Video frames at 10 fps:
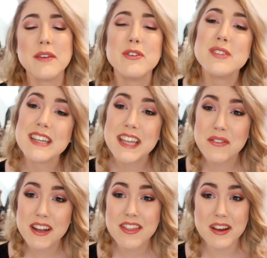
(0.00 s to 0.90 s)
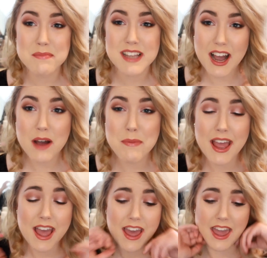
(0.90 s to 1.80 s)
If you did, give it a thumbs up,
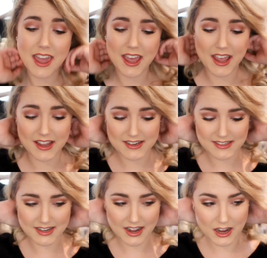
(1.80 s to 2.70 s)
and